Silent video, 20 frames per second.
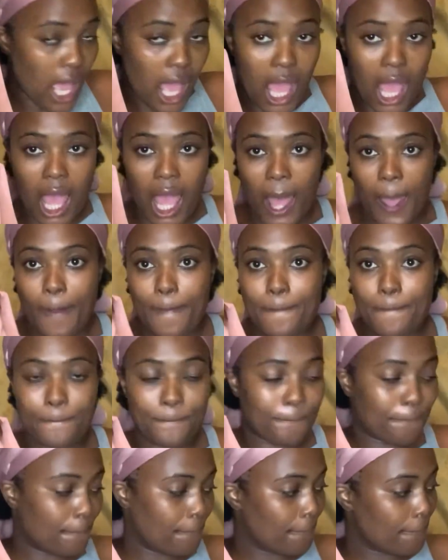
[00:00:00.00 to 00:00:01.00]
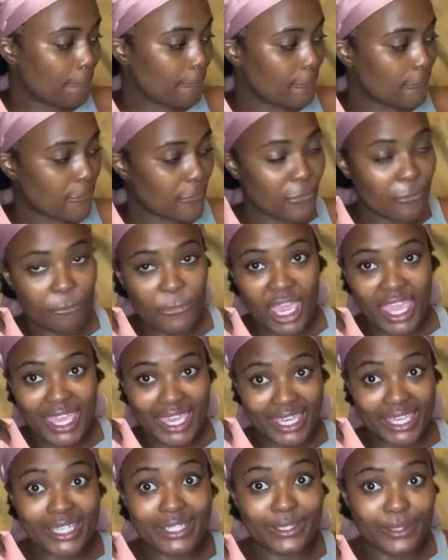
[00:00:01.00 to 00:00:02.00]
um
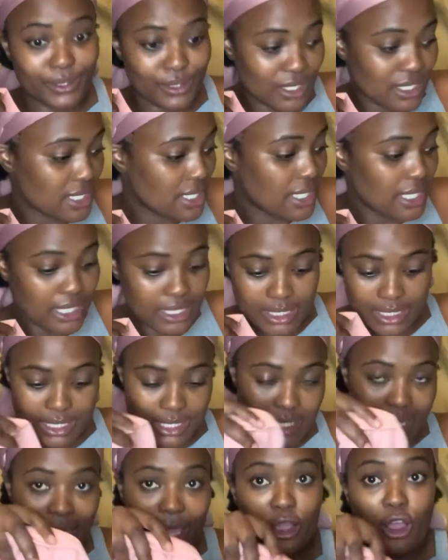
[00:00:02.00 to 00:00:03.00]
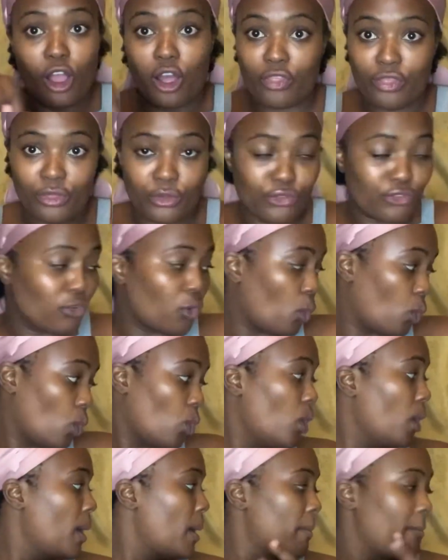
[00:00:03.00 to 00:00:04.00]
heels it's like on the
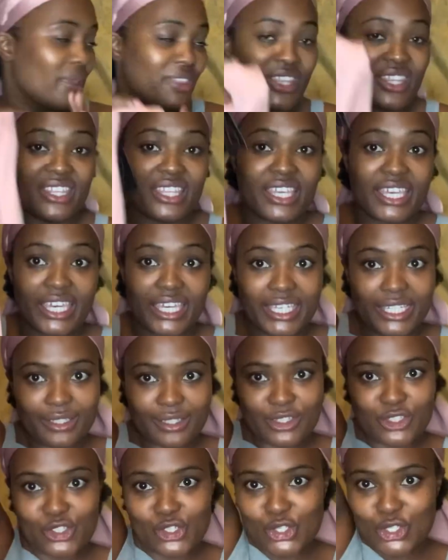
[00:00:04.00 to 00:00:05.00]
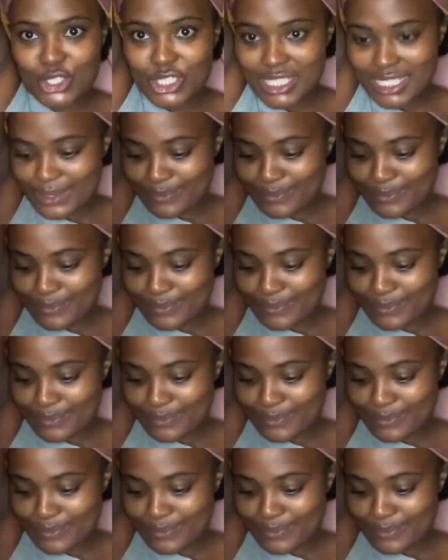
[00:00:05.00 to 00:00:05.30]
floor but then the heels just